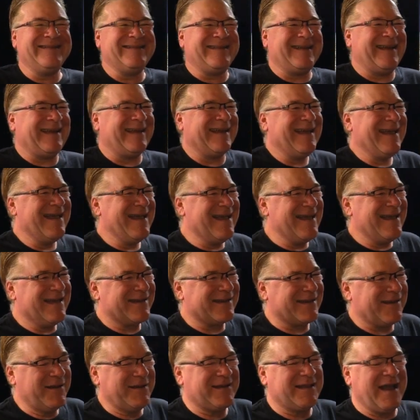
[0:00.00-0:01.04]
it's like,
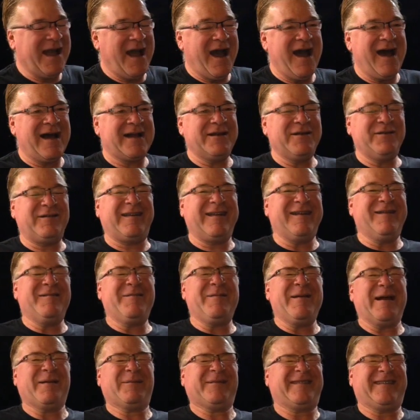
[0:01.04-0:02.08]
good God, you seem to
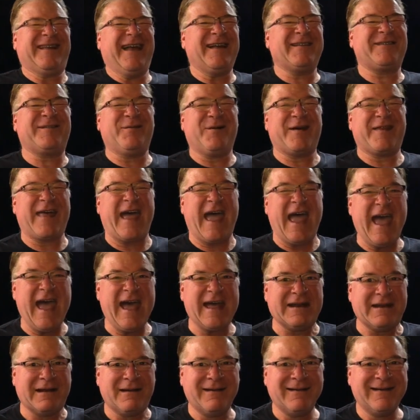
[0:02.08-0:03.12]
be obsessed with
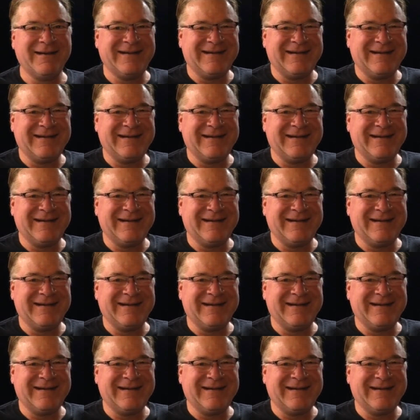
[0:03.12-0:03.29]
head.